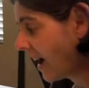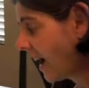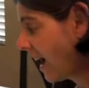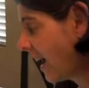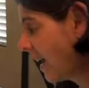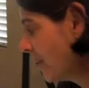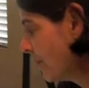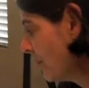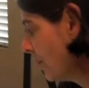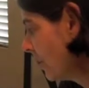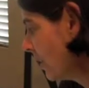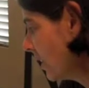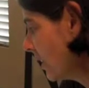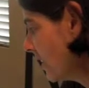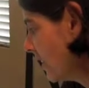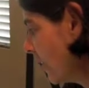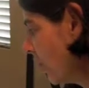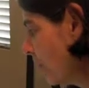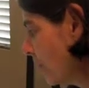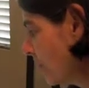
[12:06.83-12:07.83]
I'm
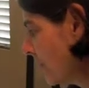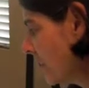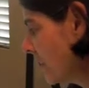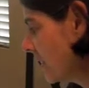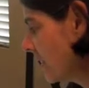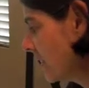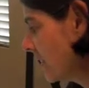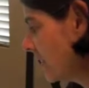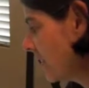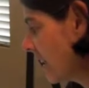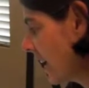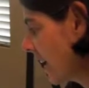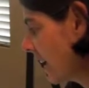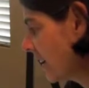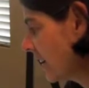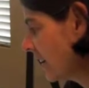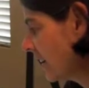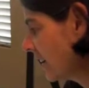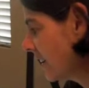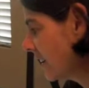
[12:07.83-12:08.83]
really hoping
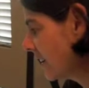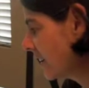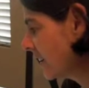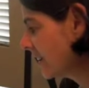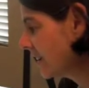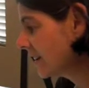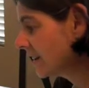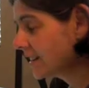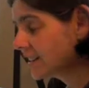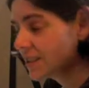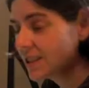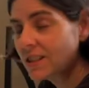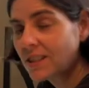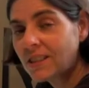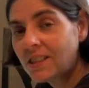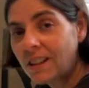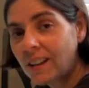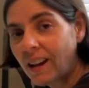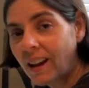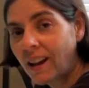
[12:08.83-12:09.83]
that this
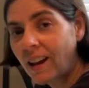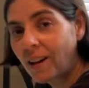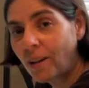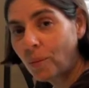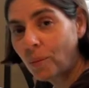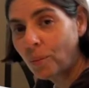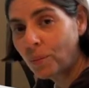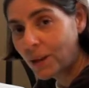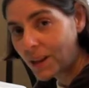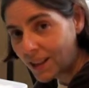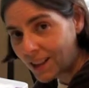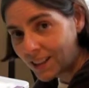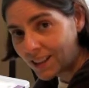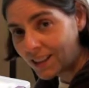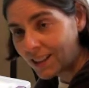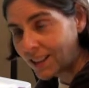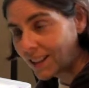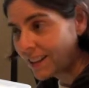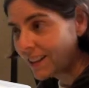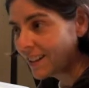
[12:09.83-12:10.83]
is going to help
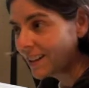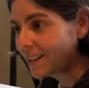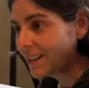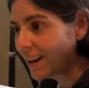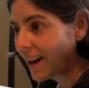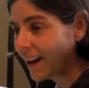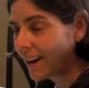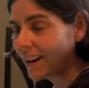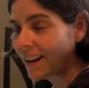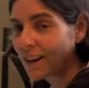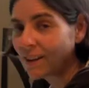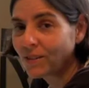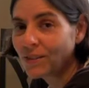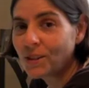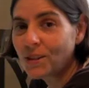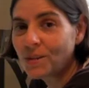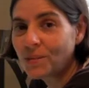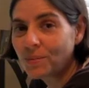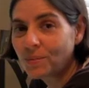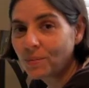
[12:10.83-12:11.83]
me not have
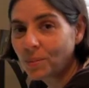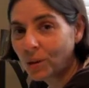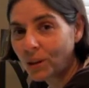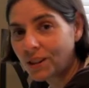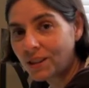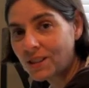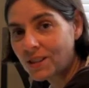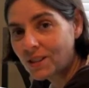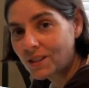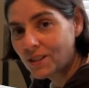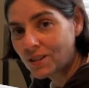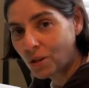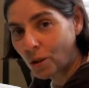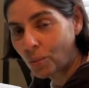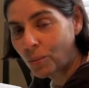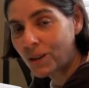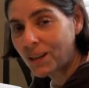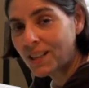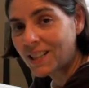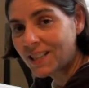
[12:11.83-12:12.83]
to put so
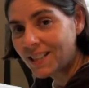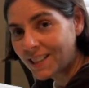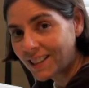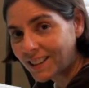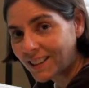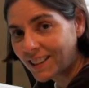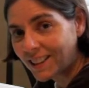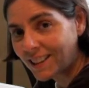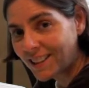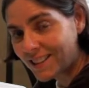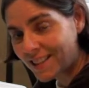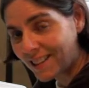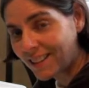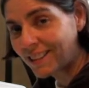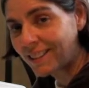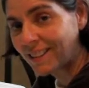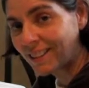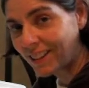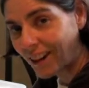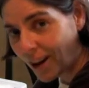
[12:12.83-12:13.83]
many seedlings
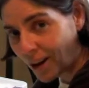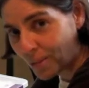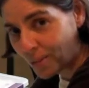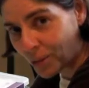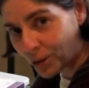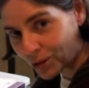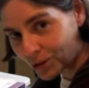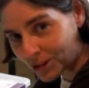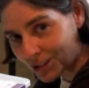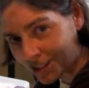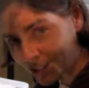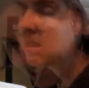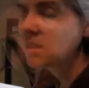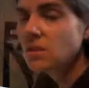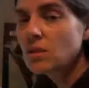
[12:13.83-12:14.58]
in the compost.